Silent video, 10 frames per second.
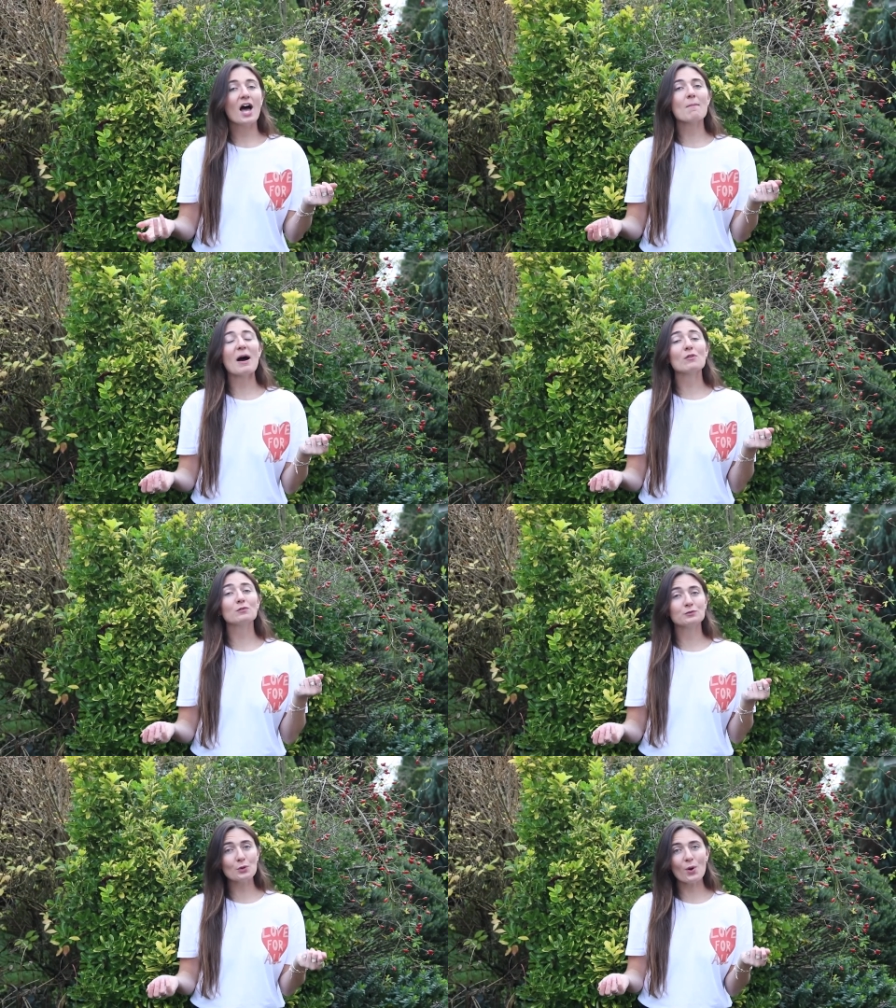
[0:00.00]

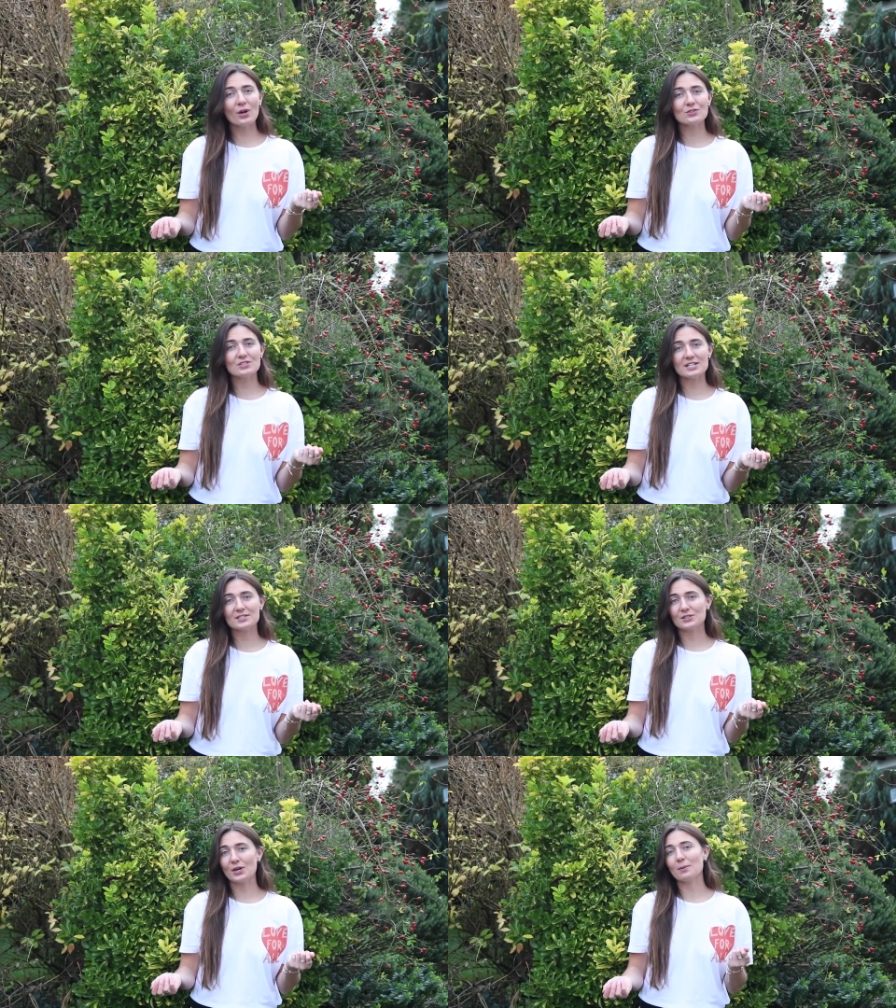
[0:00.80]
about 400
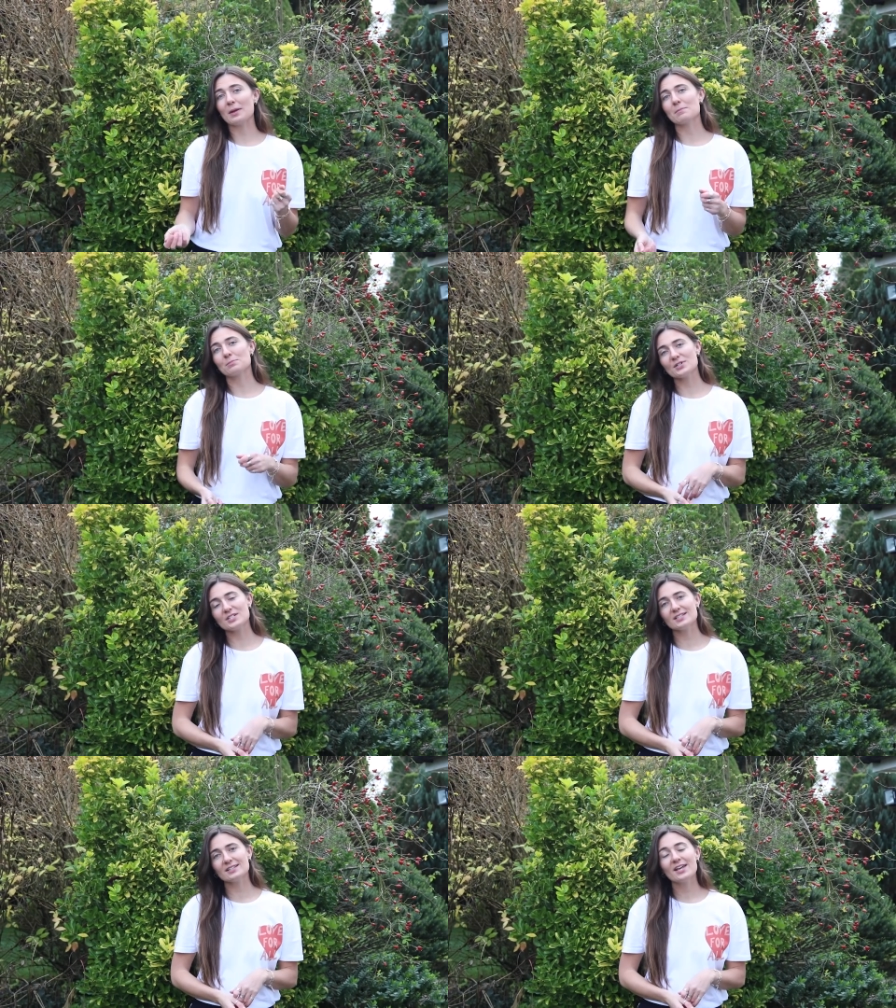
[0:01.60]
years ago in
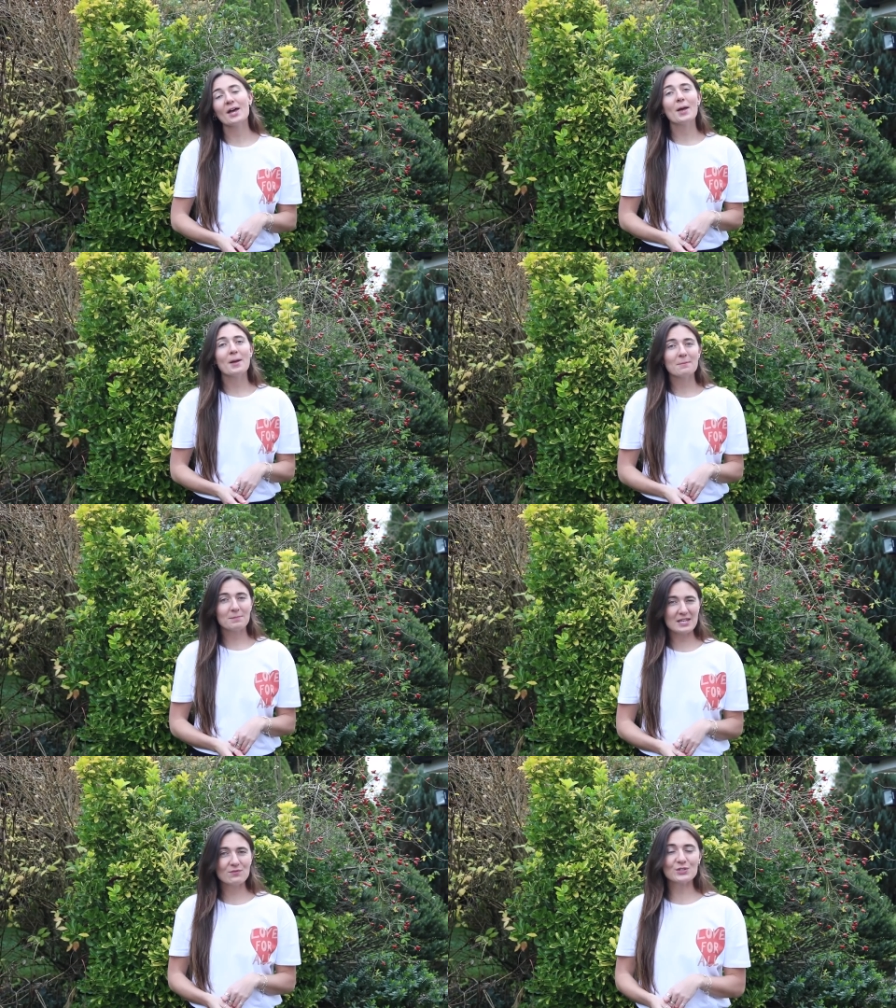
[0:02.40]
Britain,
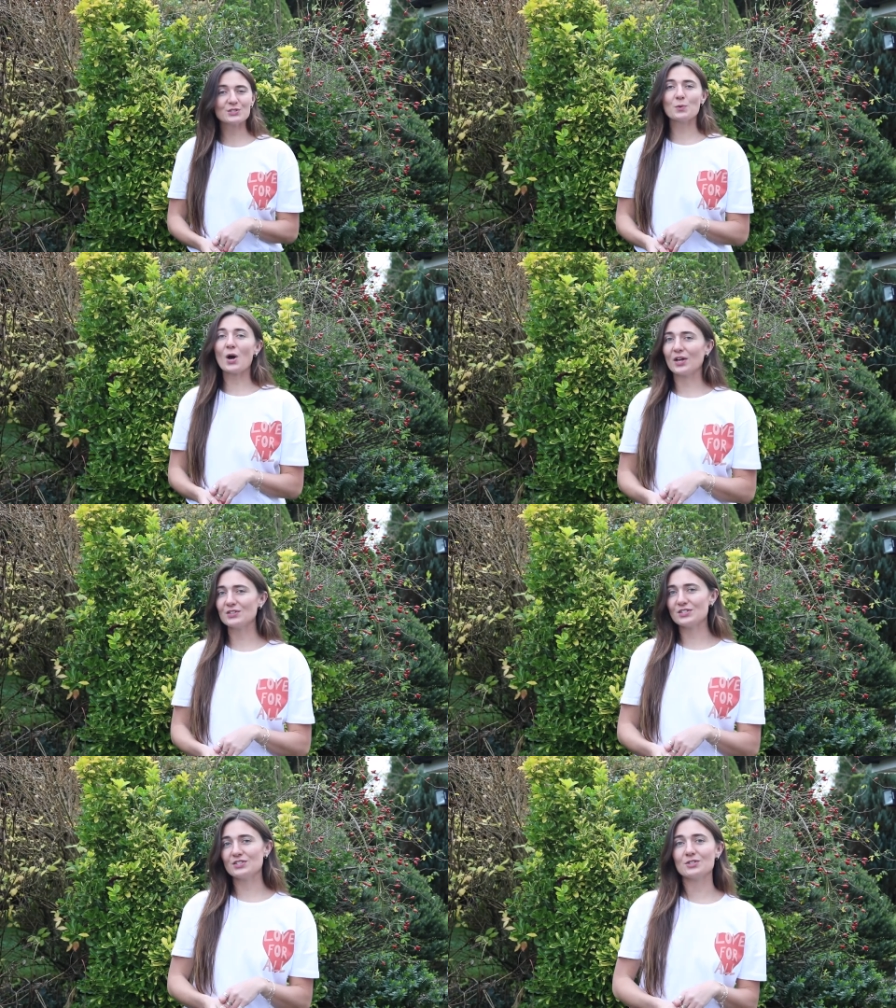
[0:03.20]
beavers were
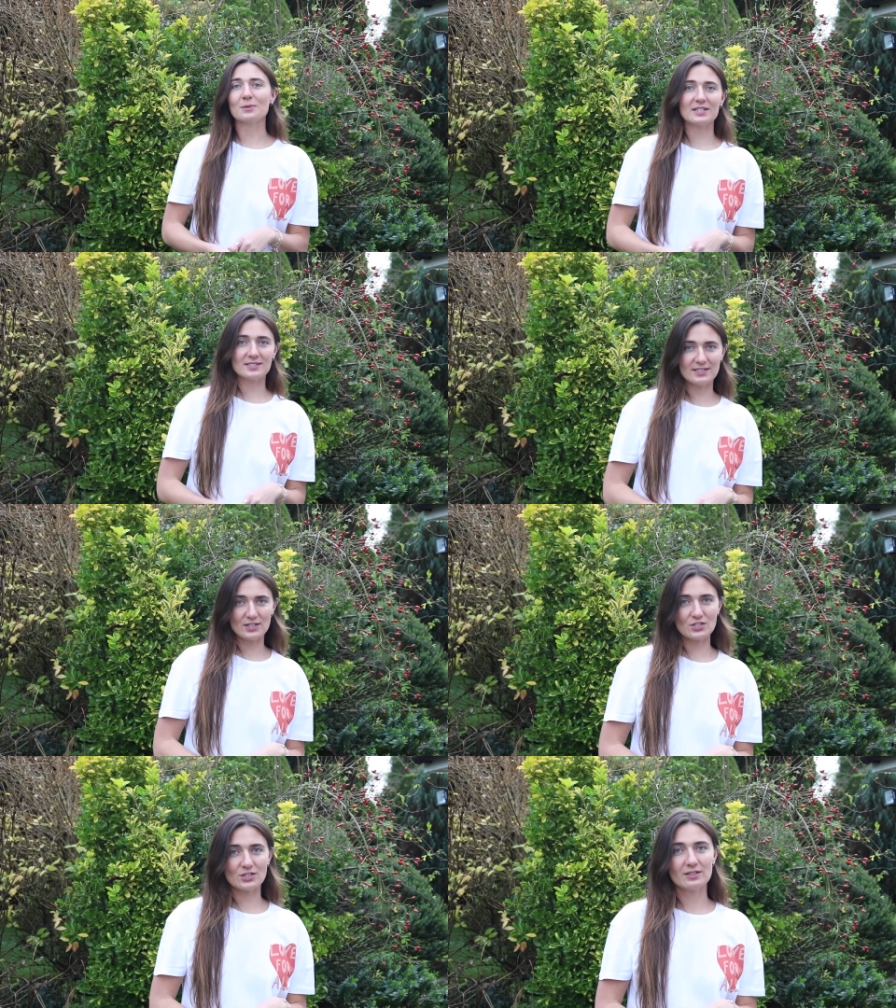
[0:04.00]
hunted to
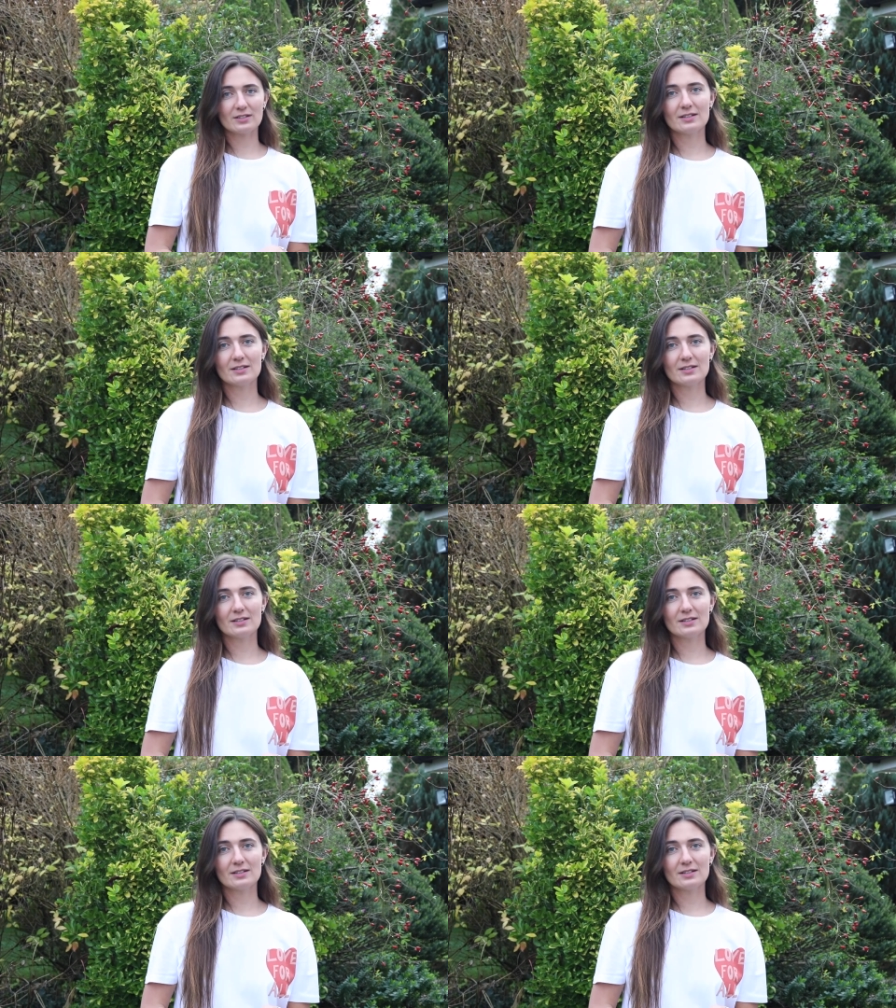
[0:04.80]
extinction.